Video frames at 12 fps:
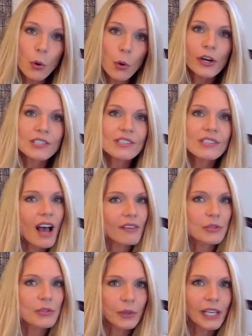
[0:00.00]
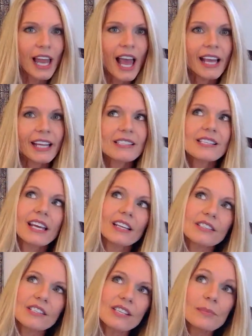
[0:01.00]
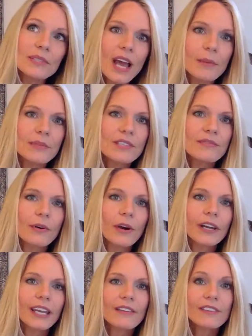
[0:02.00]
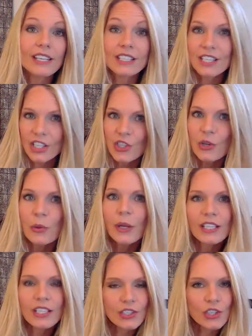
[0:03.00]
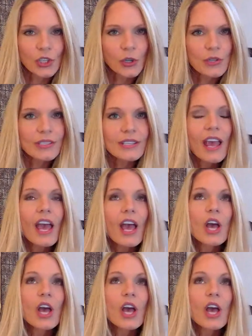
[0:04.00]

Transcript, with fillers: for soft relines and sometimes for even tissue conditioners.